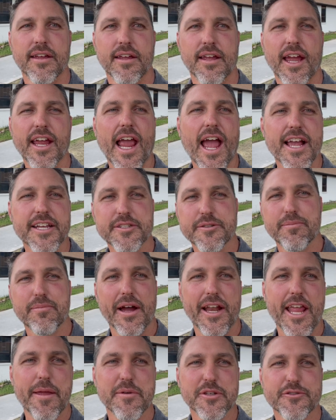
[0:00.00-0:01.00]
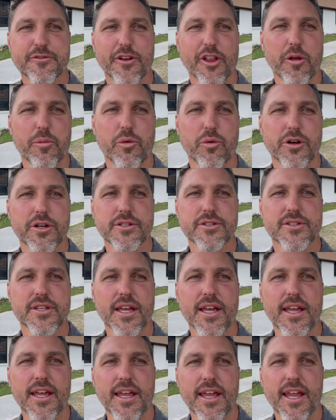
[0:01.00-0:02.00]
Hey guys, my name is Philip Woods,
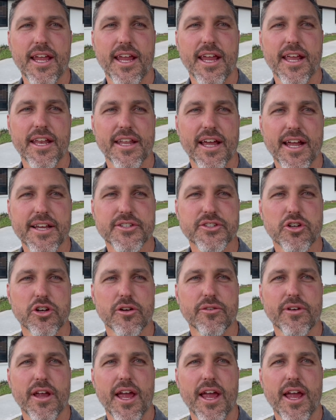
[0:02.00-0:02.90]
and I serve